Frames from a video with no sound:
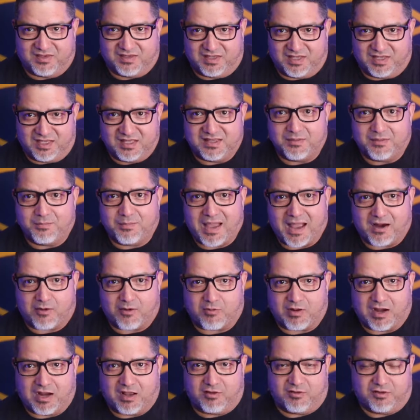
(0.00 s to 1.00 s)
in the
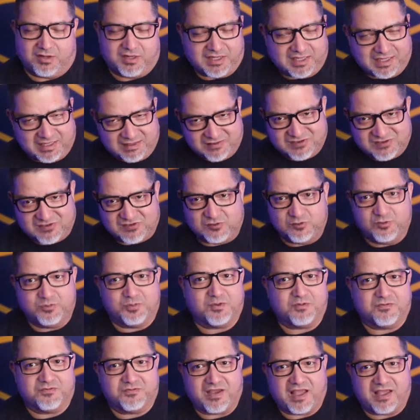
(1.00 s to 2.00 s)
background in
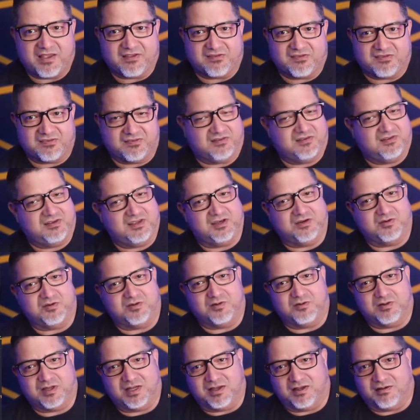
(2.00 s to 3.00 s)
super fast,
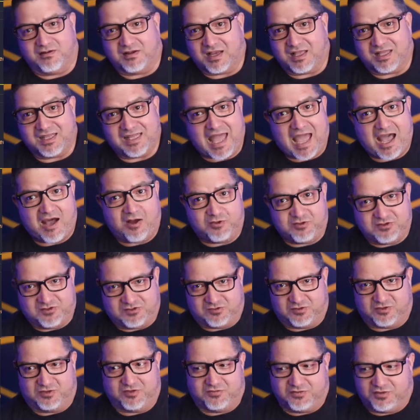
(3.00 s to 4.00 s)
cloud
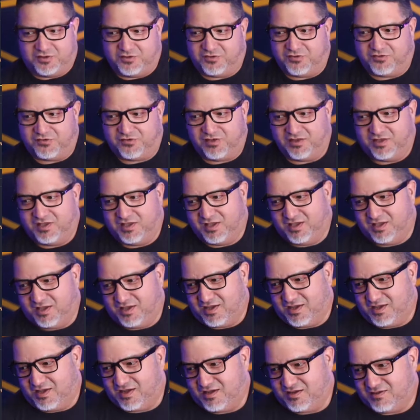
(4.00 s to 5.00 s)
servers,
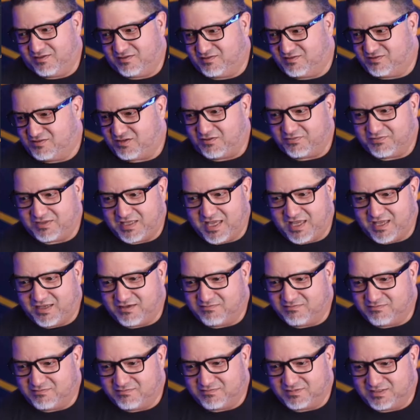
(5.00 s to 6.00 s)
stuff
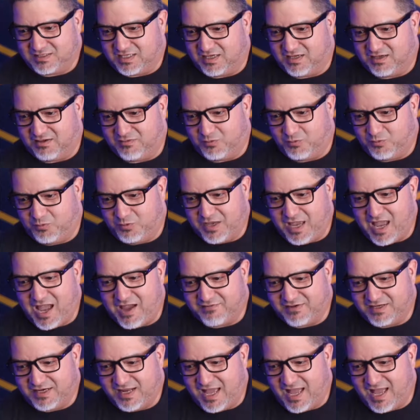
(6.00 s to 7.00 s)
that we
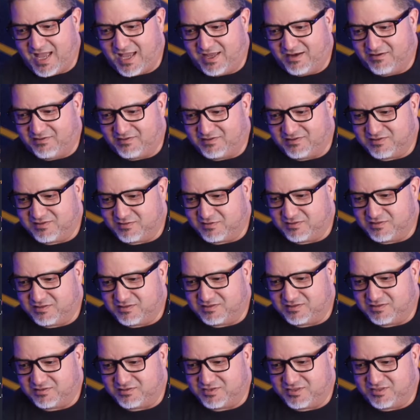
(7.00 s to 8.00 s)
haven't had
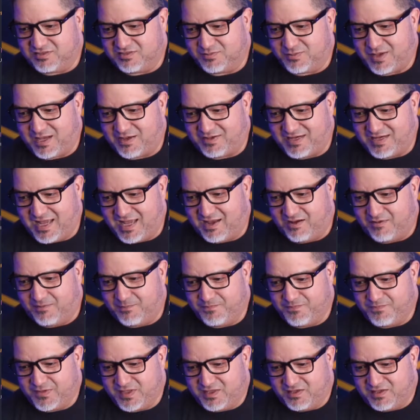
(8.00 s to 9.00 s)
until just about
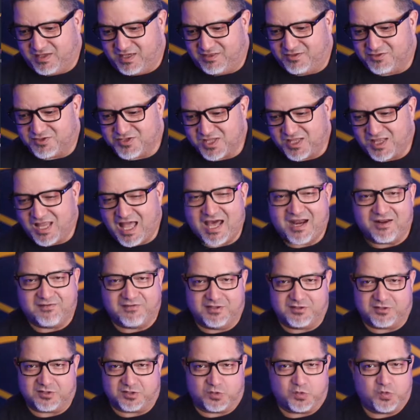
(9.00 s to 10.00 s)
now. And there's a lot of
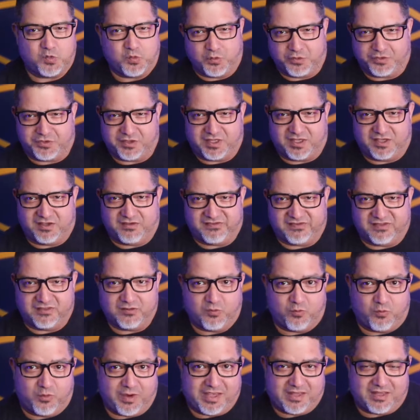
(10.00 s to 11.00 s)
other cool things in
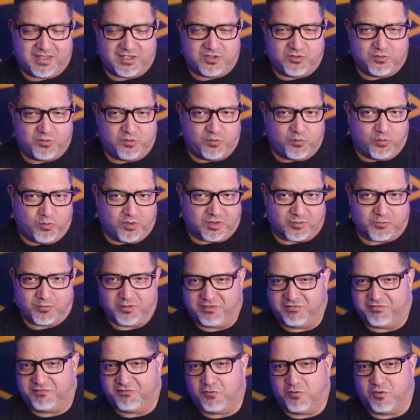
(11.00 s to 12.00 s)
the way that you work
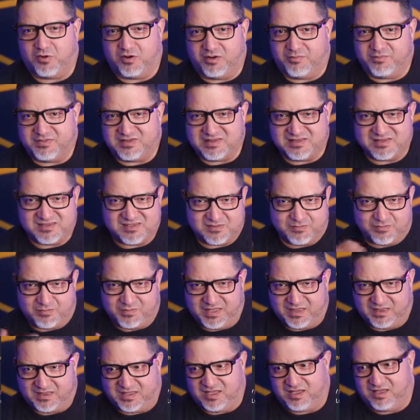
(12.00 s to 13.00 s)
with forms and
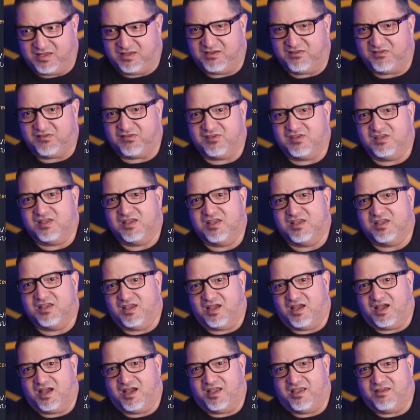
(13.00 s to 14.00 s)
submit things.
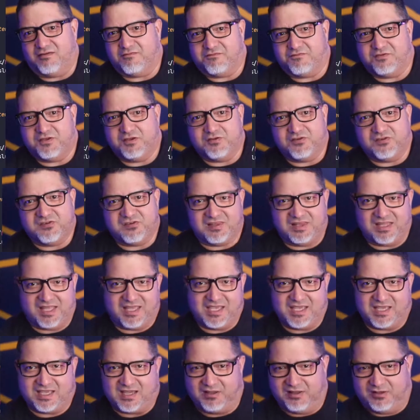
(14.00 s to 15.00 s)
It feels
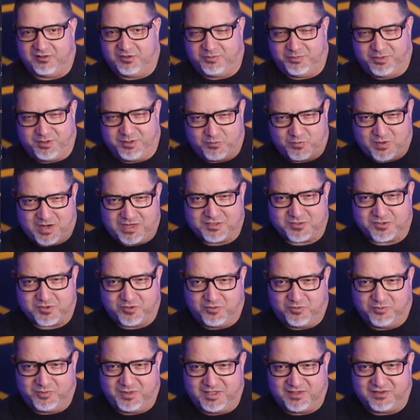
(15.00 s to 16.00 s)
like a little bit
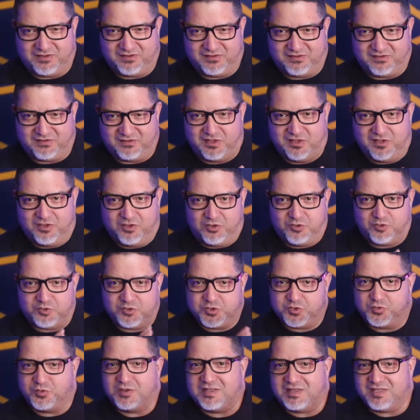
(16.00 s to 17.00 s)
retro because
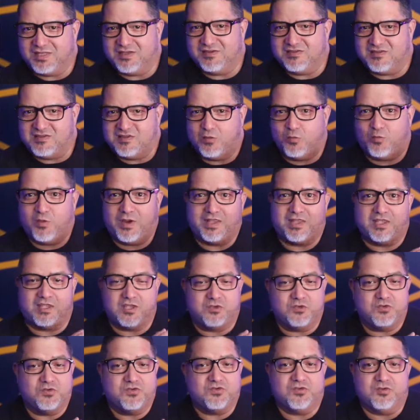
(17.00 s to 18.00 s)
you're doing things in the way that
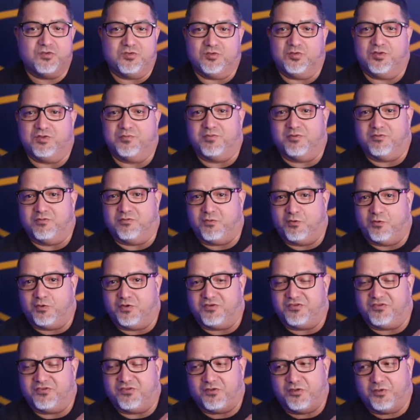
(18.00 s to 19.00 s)
you used to do them
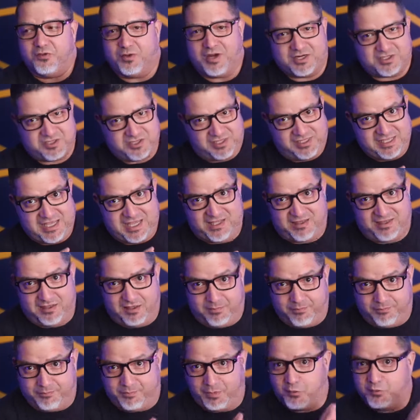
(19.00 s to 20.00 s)
before. So you actually end
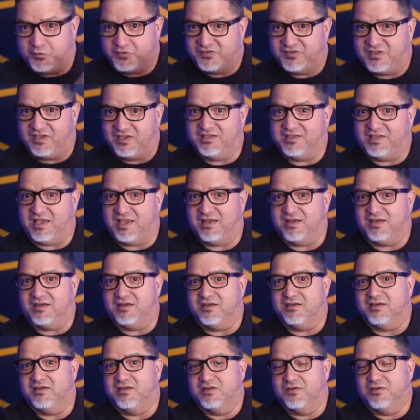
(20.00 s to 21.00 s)
up posting
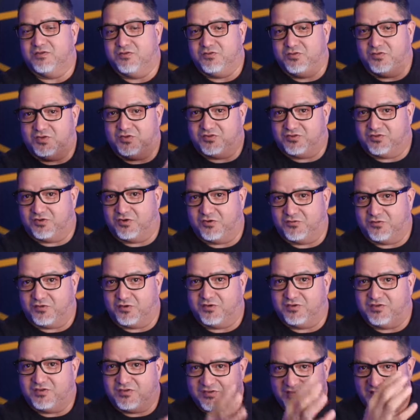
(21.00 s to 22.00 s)
data to the
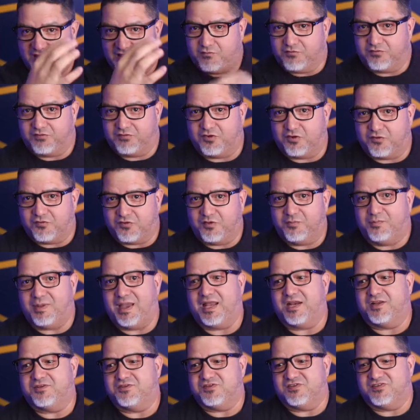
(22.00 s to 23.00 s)
server. The server
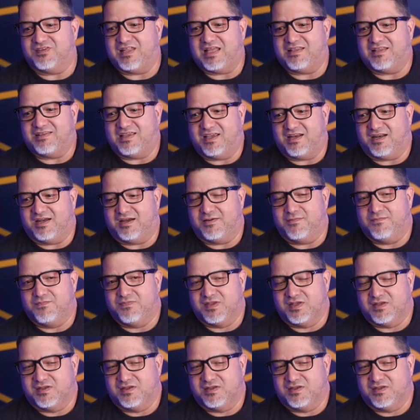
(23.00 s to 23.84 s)
manages that data,